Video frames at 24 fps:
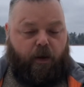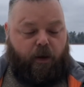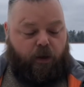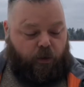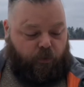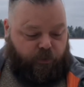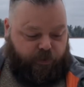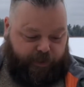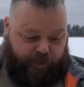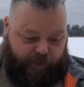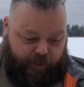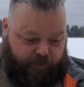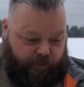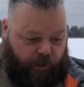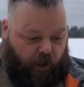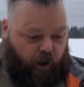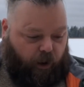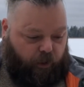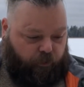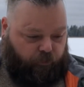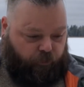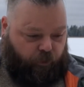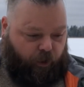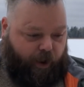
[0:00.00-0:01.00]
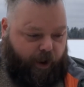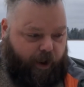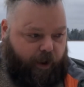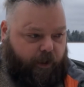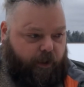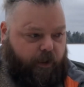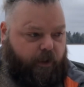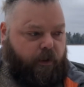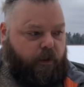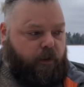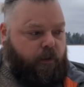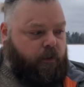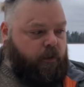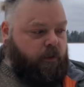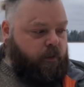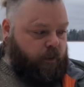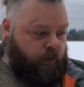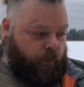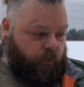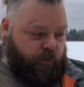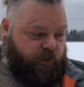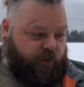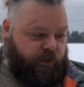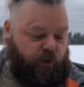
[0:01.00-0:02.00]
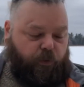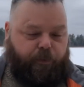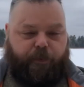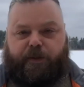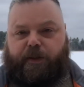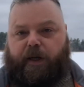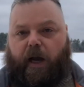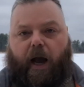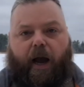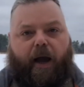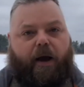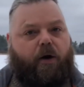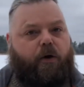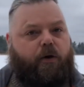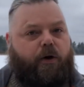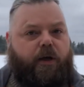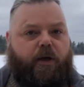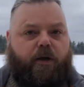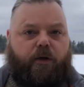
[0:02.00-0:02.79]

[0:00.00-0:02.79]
You see a dog track, you assume it's coyote,